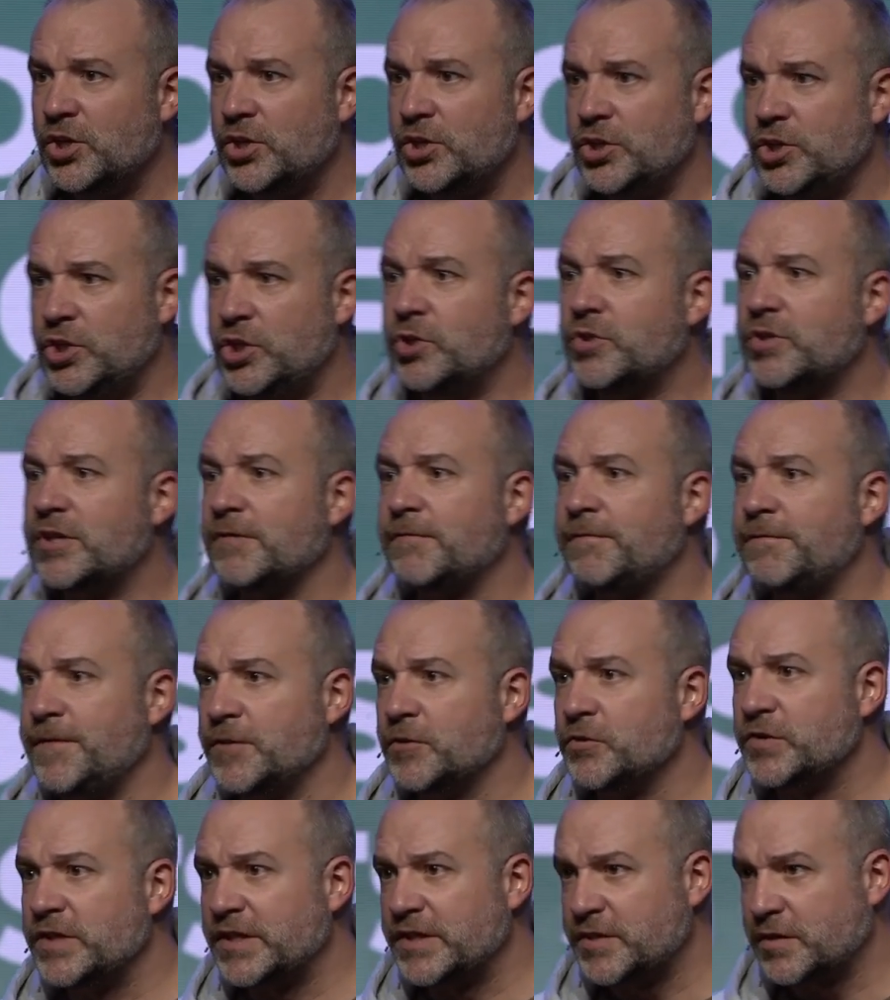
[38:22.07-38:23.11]
You can
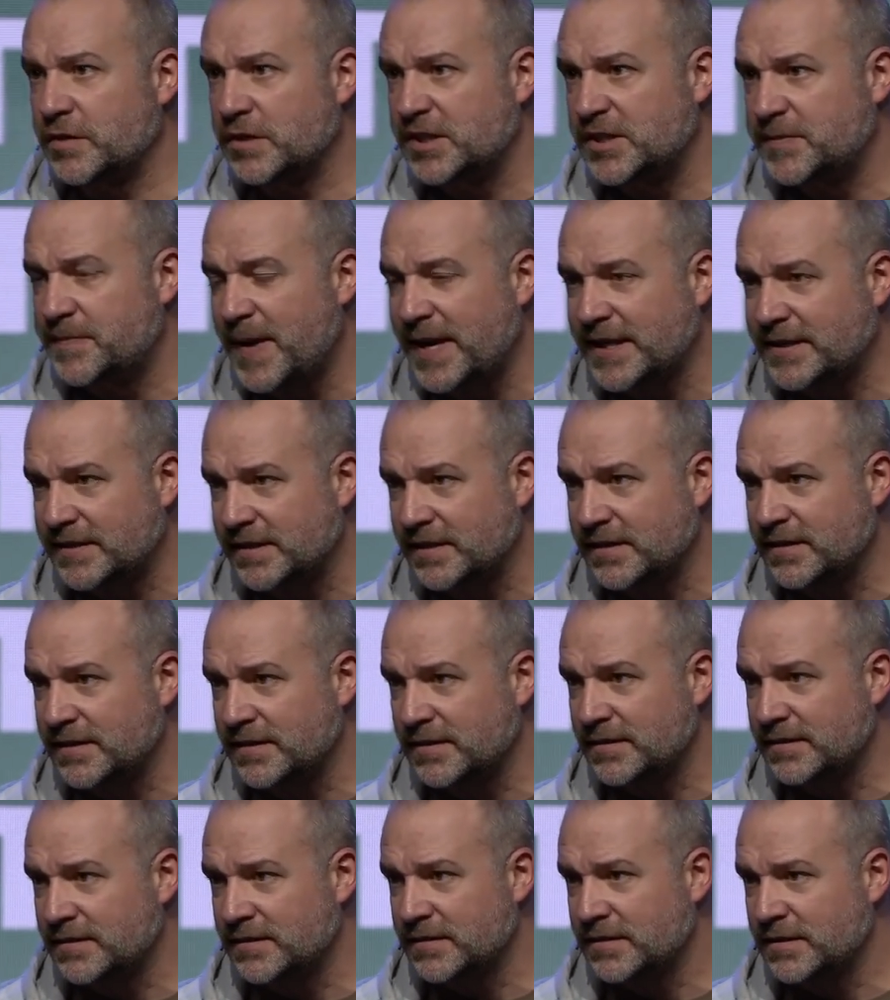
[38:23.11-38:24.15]
feel disrespected
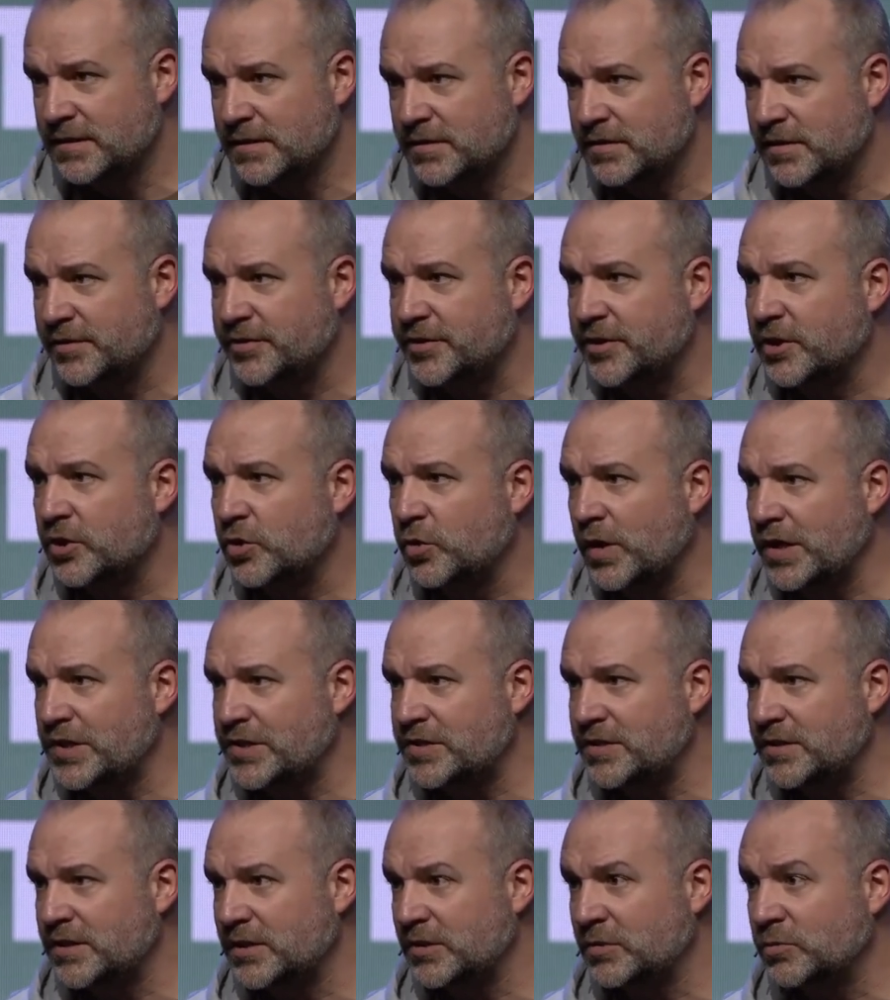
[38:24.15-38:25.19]
that they're
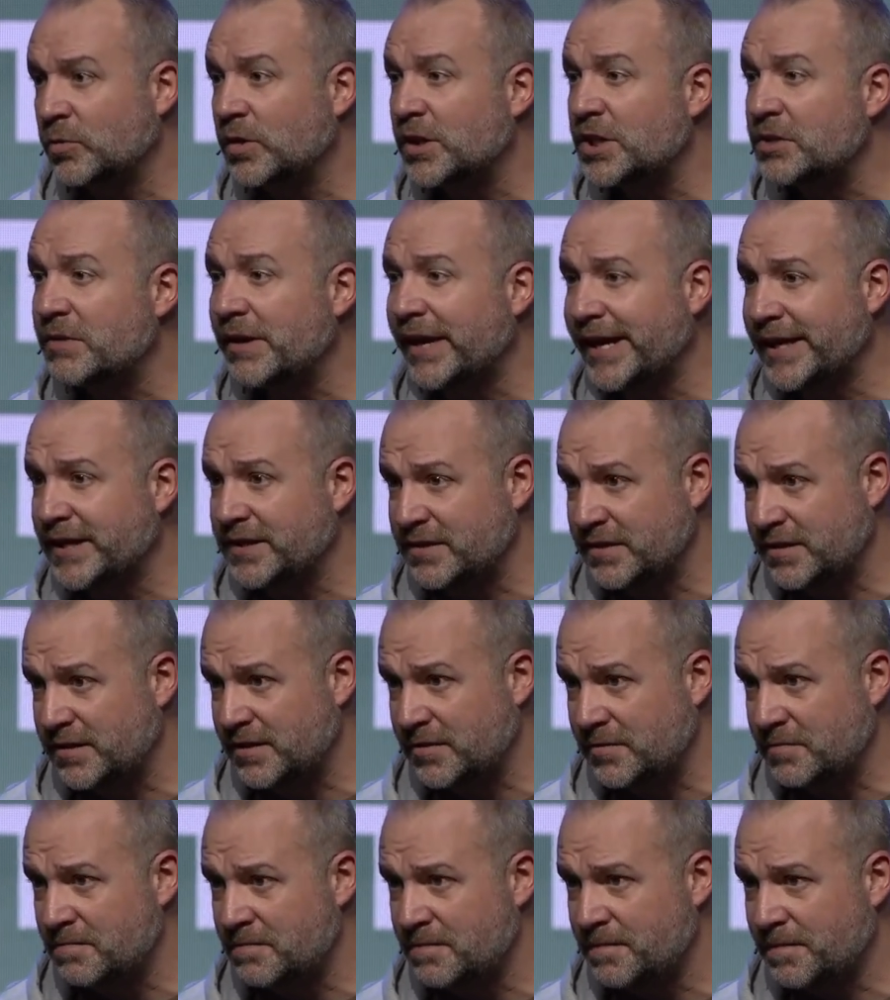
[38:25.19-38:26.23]
questioning what you handed
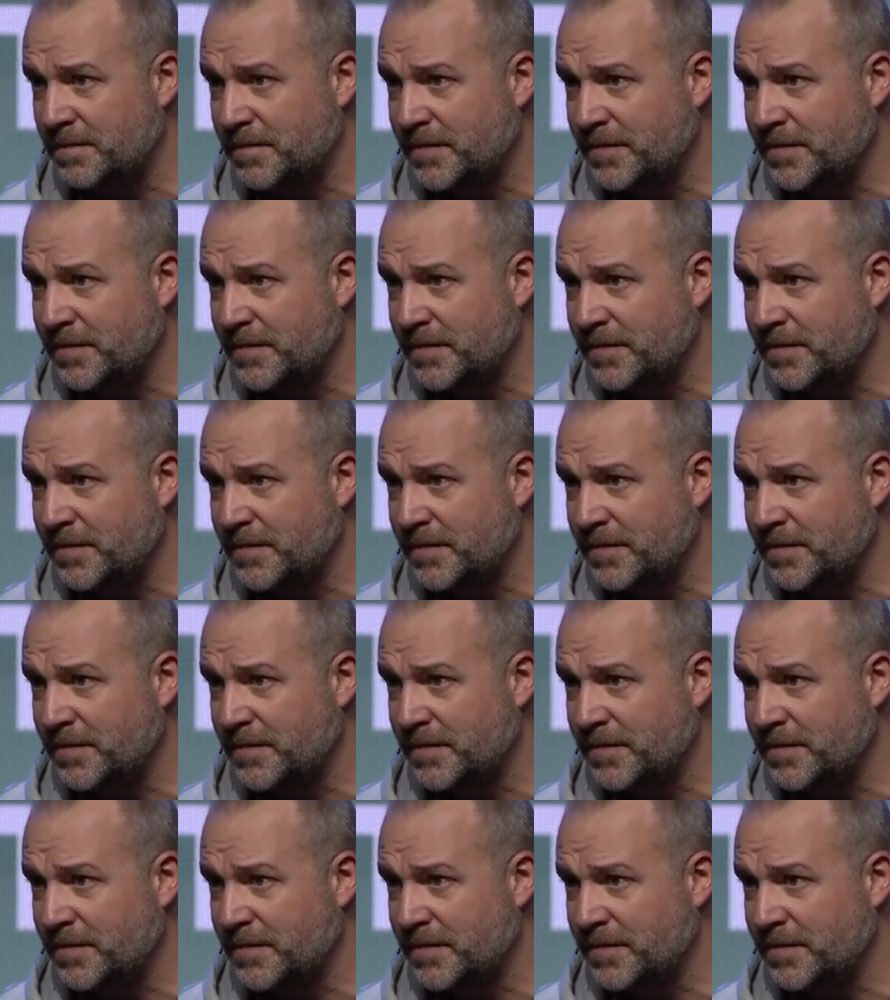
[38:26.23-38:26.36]
them.